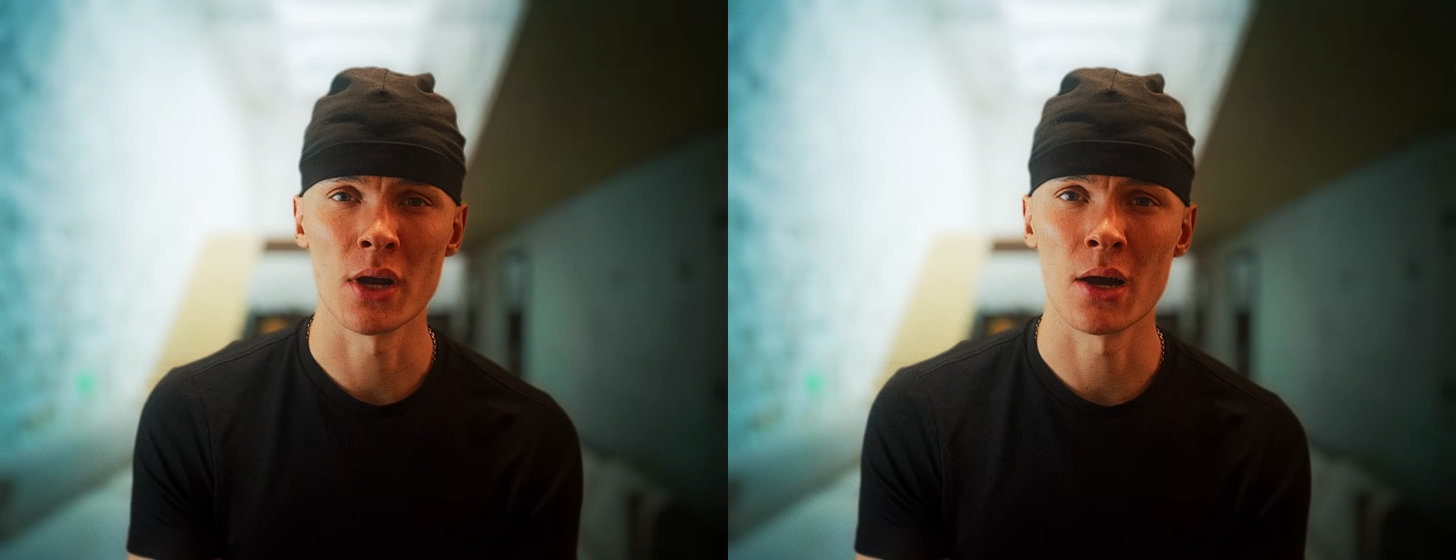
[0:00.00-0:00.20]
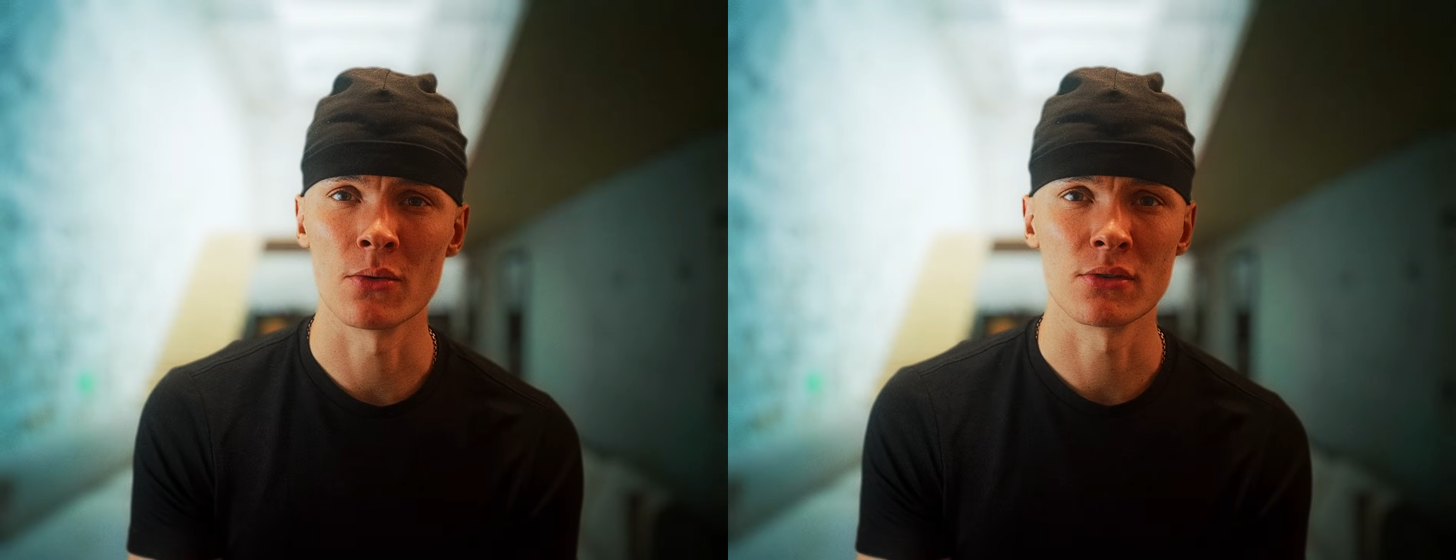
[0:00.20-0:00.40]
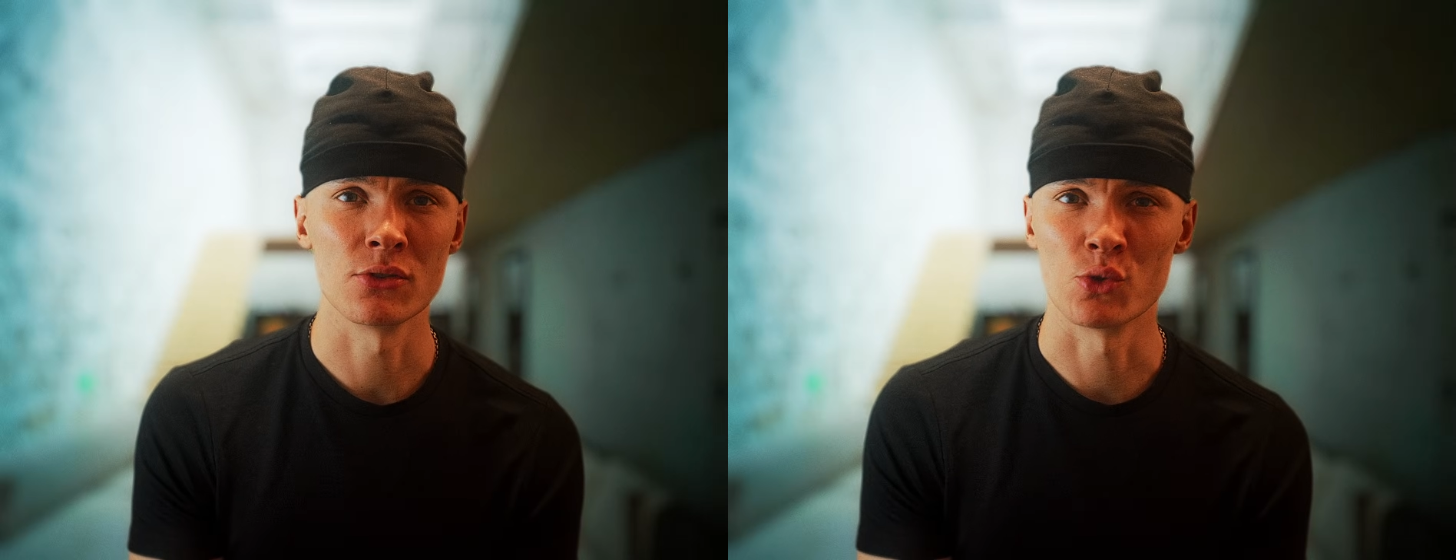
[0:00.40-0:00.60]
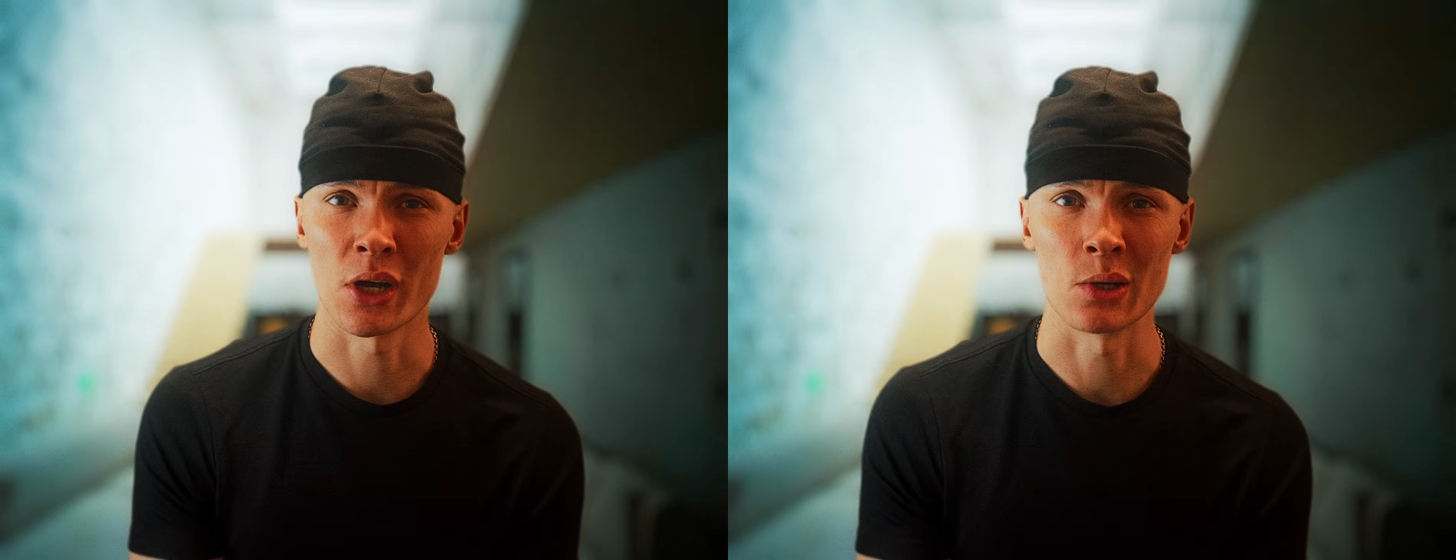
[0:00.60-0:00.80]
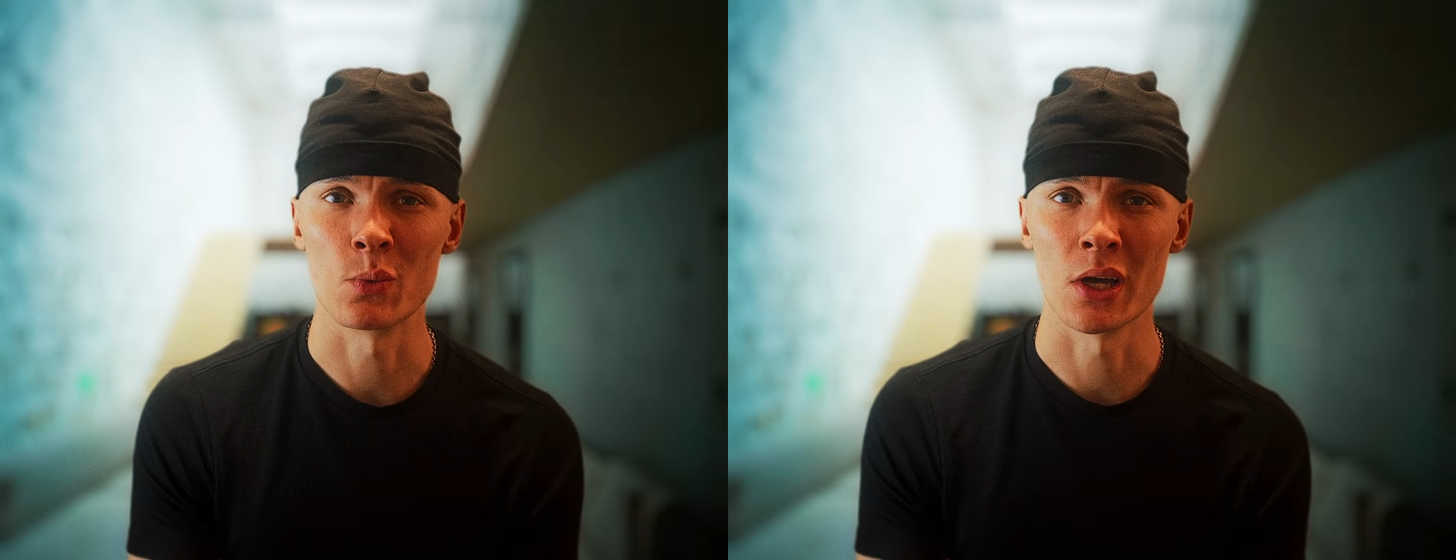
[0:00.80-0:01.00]
around
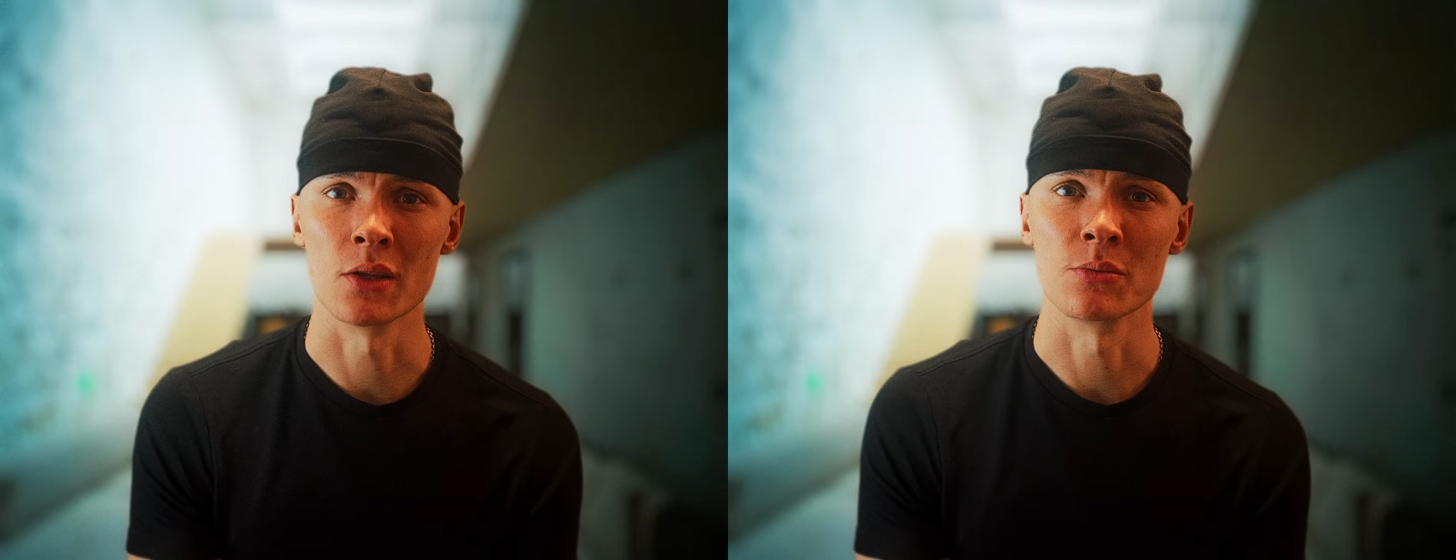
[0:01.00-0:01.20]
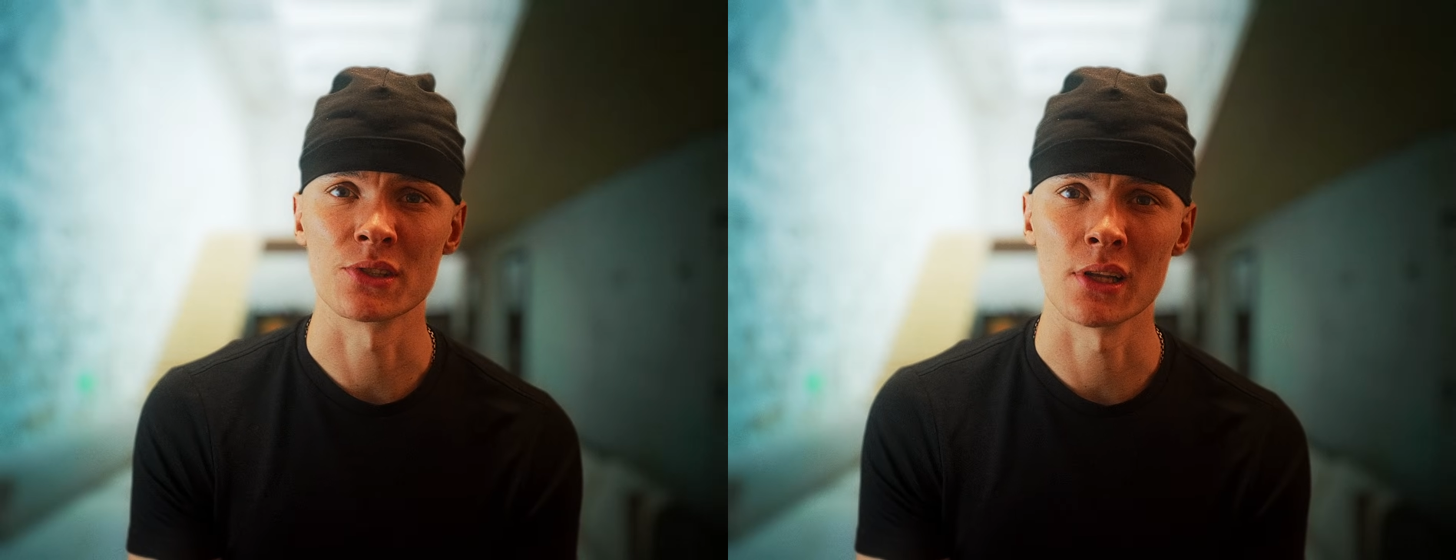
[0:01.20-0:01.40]
dragging random